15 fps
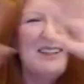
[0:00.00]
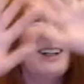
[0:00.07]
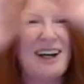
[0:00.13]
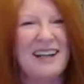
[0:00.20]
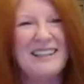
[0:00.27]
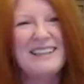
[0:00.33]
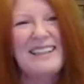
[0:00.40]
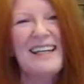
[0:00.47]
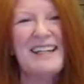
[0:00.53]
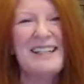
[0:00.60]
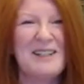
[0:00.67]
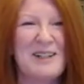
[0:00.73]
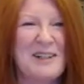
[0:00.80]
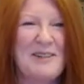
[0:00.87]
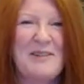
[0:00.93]
you guys
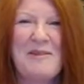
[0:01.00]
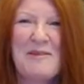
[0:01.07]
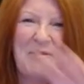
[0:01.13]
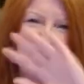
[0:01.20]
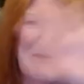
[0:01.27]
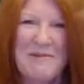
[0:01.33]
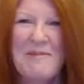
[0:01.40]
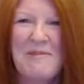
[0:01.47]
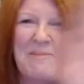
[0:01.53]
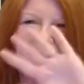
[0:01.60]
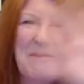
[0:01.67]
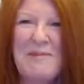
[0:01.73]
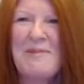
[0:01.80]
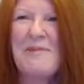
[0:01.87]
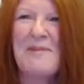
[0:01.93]
later.
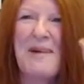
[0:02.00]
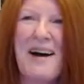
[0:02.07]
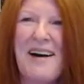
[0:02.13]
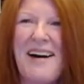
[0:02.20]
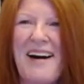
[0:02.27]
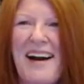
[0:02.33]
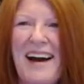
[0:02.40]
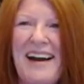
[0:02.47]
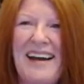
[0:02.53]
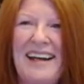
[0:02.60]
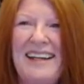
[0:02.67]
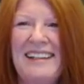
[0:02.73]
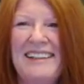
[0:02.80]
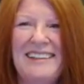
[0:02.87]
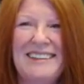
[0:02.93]

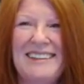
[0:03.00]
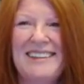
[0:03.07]
Bye.